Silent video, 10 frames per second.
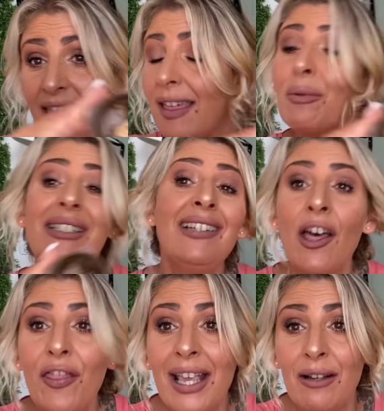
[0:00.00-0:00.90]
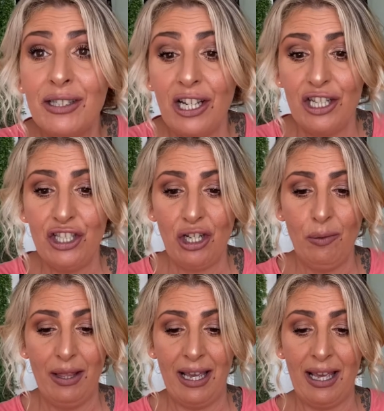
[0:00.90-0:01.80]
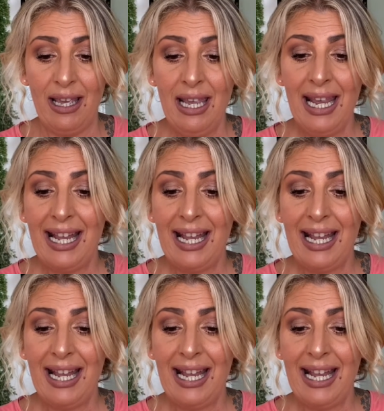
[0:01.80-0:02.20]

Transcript: there was nothing else I could do with it.